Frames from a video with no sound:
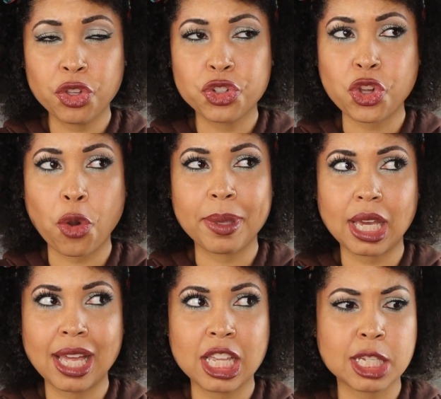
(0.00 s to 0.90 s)
So
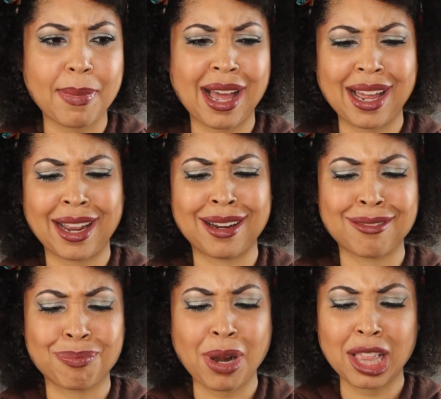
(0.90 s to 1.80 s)
because
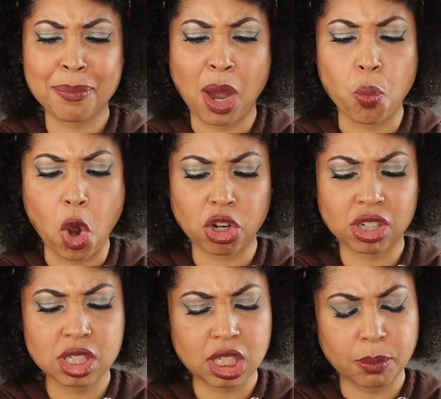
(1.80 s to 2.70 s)
probably my water
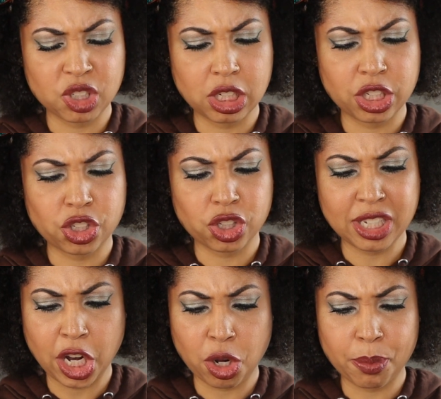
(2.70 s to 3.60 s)
consumption is
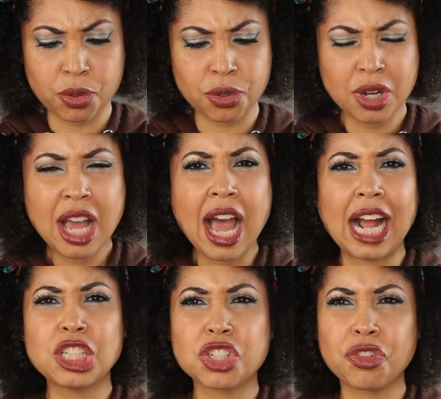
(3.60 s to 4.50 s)
terrible,
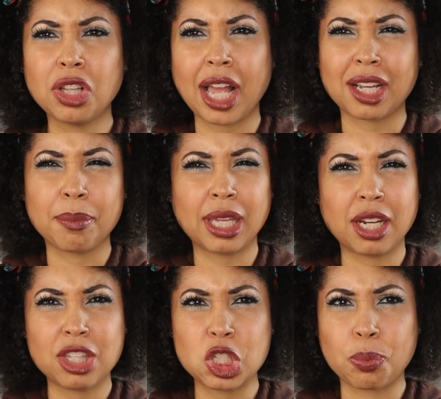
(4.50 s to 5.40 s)
I just feel like I'm
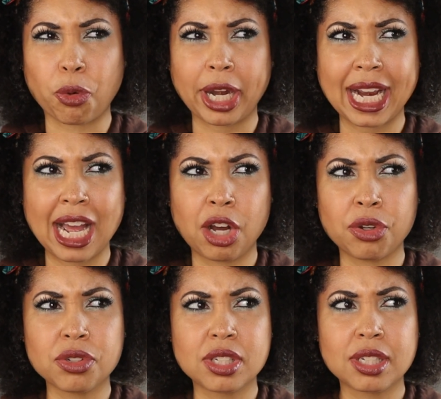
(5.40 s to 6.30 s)
getting these
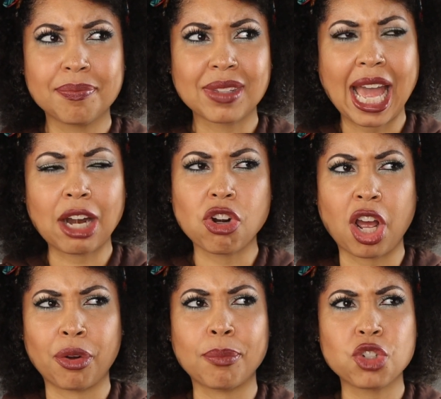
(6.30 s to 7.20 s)
breakouts. I don't
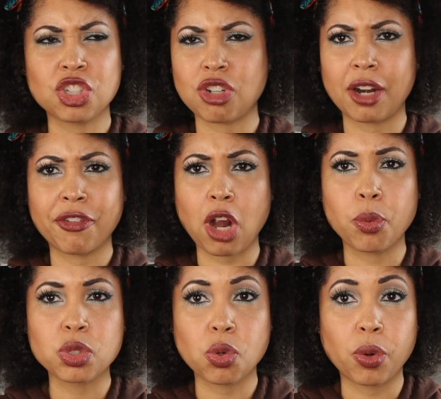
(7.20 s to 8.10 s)
know, I'm just trying to figure out
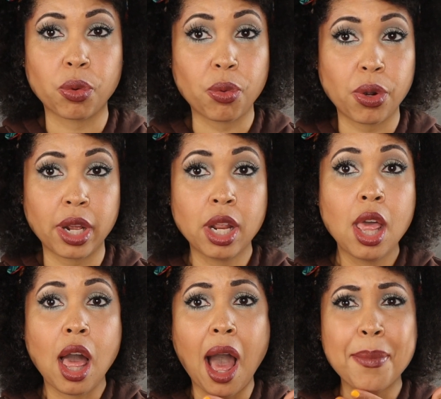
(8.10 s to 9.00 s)
what's going
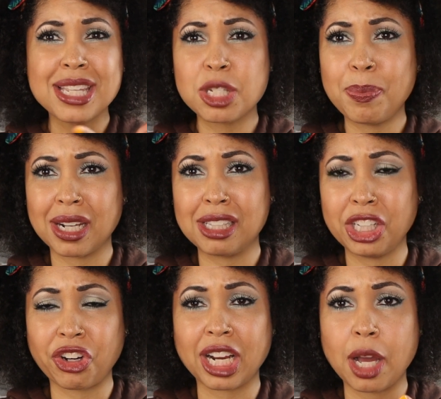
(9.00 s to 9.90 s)
on. It's been
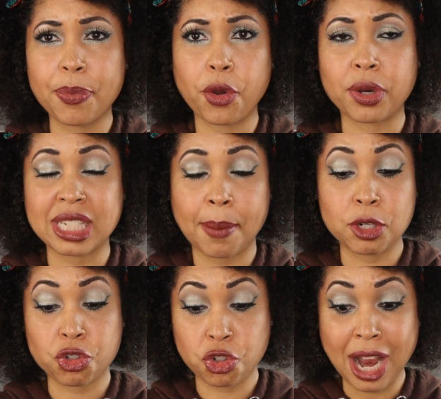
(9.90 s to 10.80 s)
clearing up though, because I've
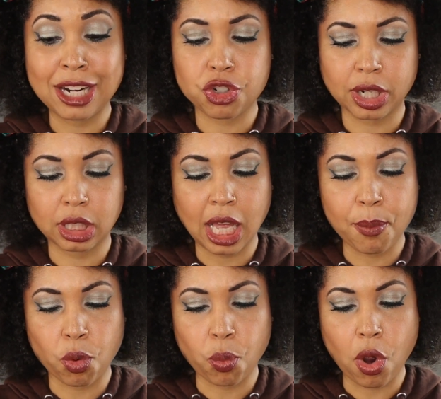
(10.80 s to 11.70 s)
been trying to drink a lot
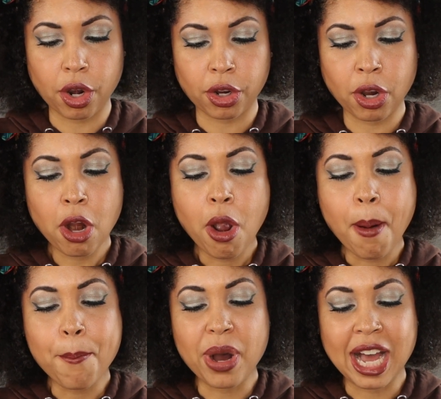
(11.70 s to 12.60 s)
more water,
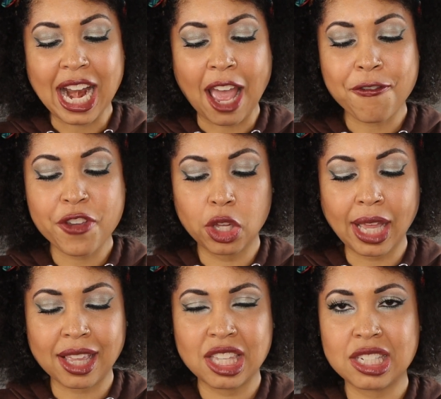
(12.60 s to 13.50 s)
but I feel
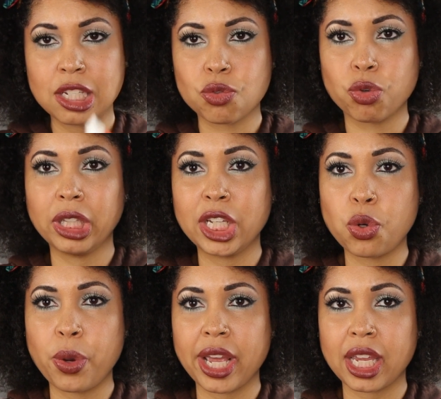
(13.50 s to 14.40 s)
like this is really
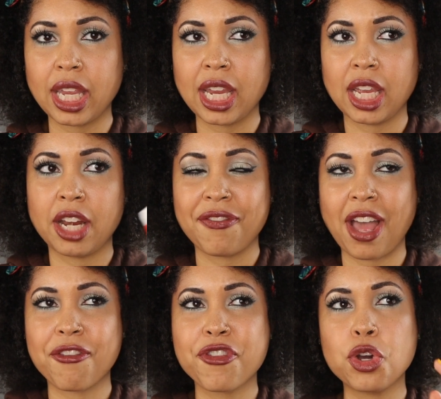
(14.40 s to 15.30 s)
quick, and if
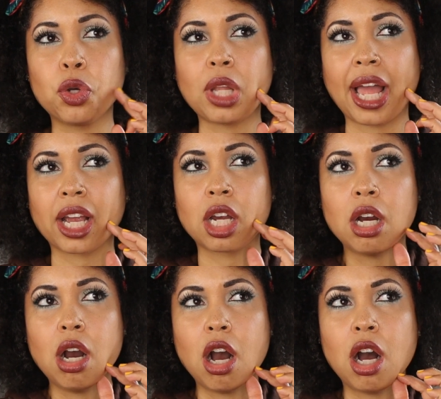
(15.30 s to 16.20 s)
I feel like
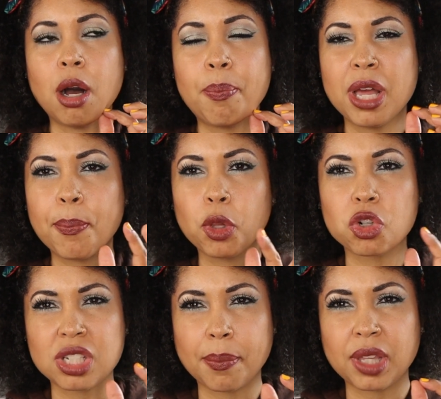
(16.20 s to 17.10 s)
a pimple or
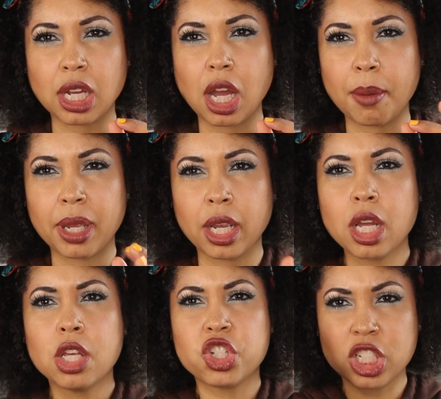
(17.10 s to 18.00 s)
something coming,
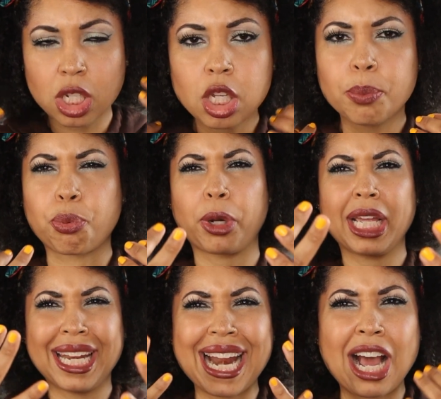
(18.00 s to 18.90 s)
just
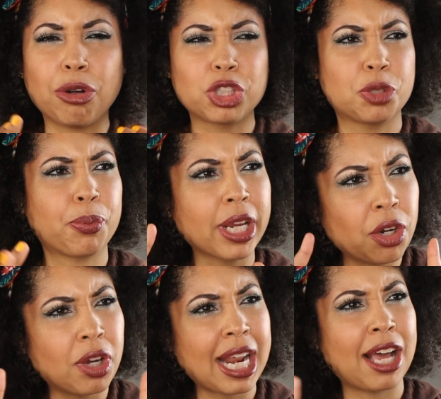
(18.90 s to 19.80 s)
bringing it out. Just bring it
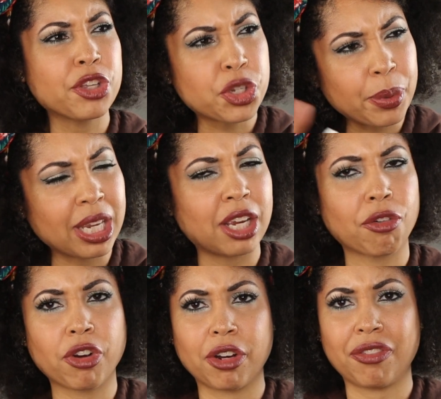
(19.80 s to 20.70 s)
on out so we can get
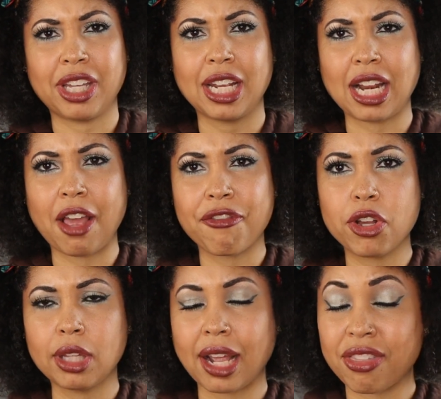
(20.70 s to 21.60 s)
rid of it, and I
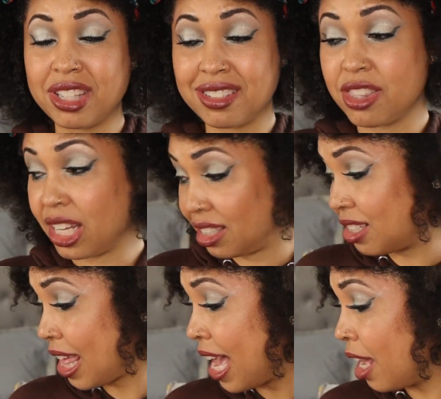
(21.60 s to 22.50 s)
feel like this does
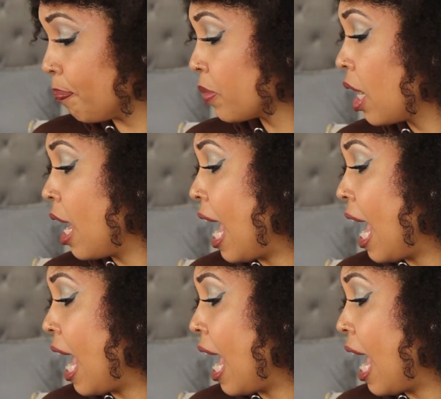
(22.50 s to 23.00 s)
that.